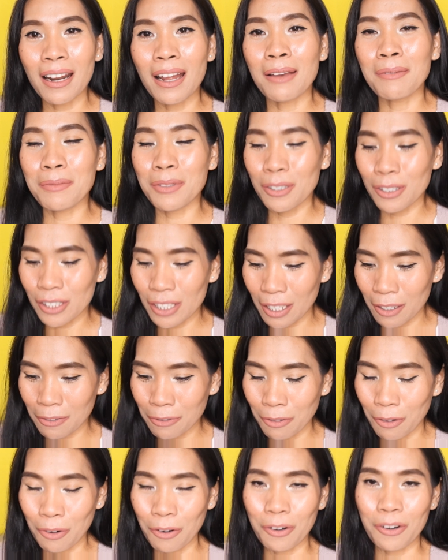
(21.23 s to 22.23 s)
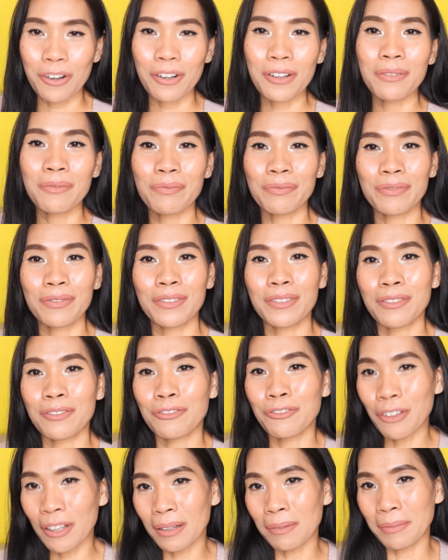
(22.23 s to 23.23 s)
I'm using for
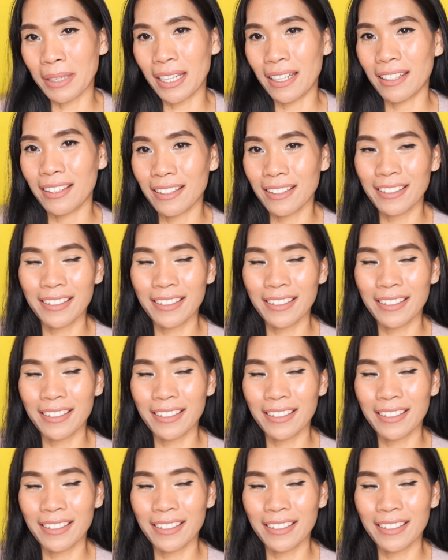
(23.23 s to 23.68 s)
filming.